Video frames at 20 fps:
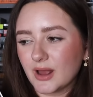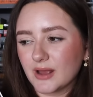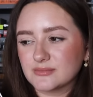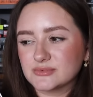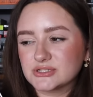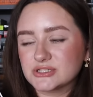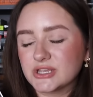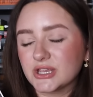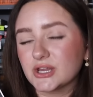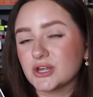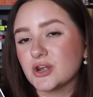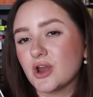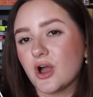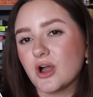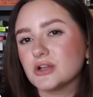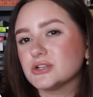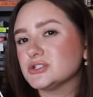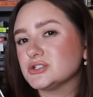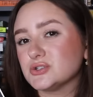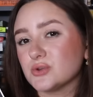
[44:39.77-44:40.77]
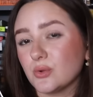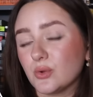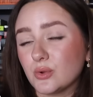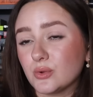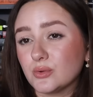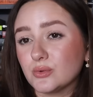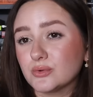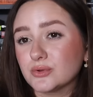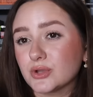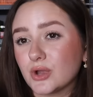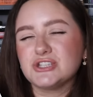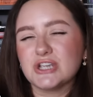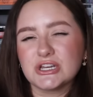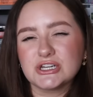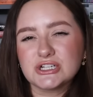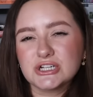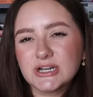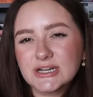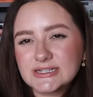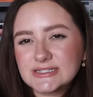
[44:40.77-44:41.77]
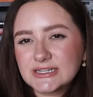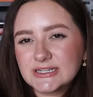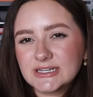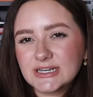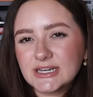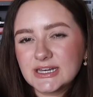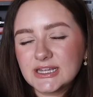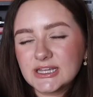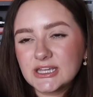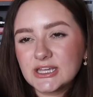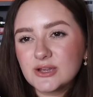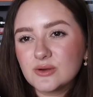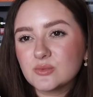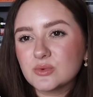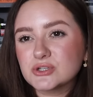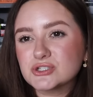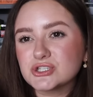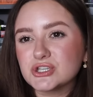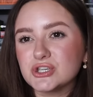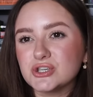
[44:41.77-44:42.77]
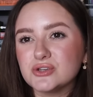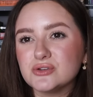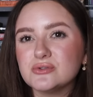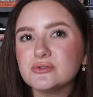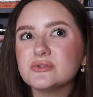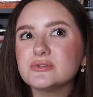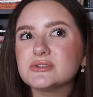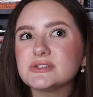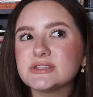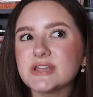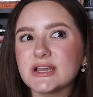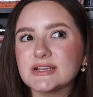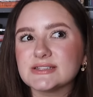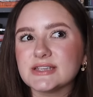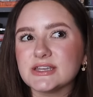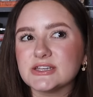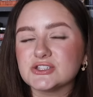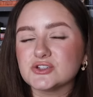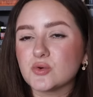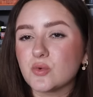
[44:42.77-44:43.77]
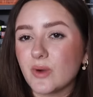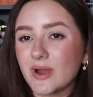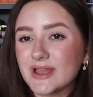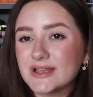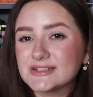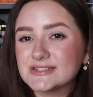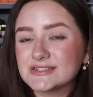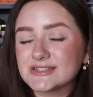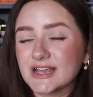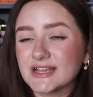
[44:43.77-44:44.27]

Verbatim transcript: I'm just like not sold. Gender identity was used as a twist,